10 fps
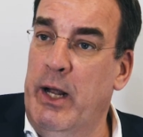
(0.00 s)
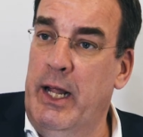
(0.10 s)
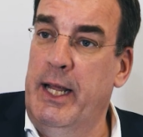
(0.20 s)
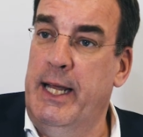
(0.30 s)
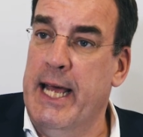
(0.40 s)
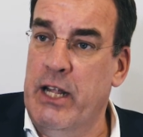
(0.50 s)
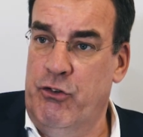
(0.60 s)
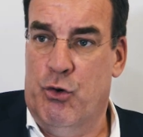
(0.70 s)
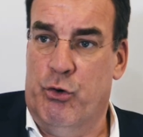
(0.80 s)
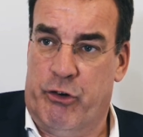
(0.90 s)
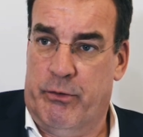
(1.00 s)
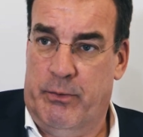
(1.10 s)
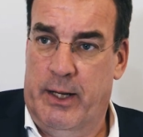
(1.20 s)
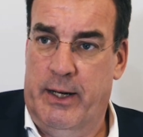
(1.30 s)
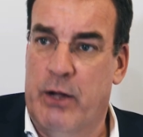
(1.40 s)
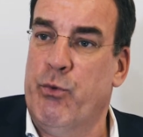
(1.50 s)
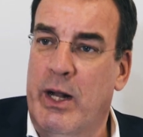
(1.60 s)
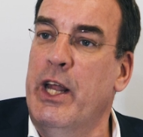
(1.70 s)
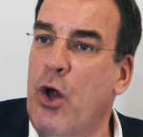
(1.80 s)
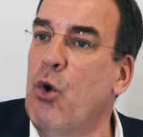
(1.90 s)
really the end user that
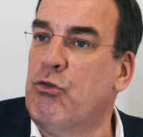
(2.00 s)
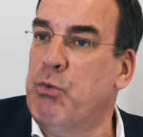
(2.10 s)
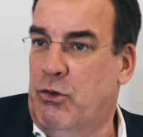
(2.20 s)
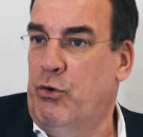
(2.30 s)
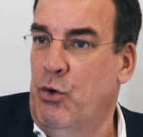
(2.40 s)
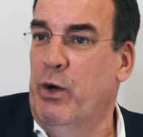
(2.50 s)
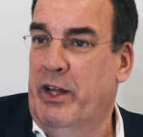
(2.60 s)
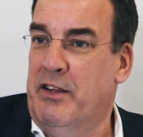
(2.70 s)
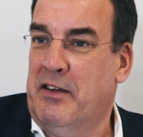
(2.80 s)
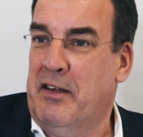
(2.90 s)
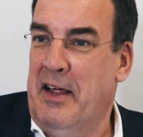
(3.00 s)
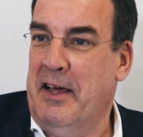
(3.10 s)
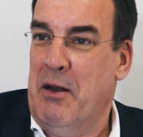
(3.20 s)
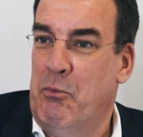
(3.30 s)
really knows what to do with it.